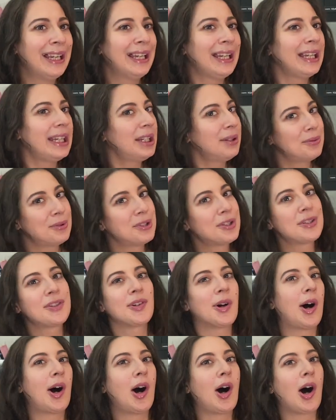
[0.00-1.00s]
He was just
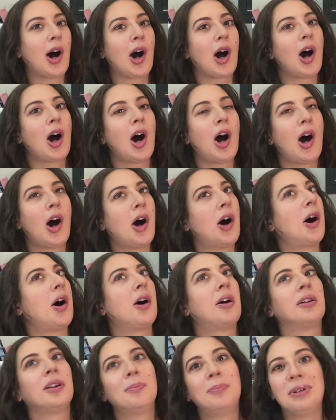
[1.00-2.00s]

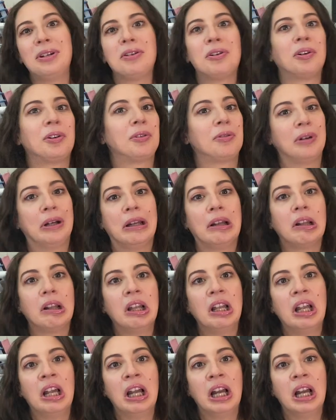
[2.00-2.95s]
all up in her grill.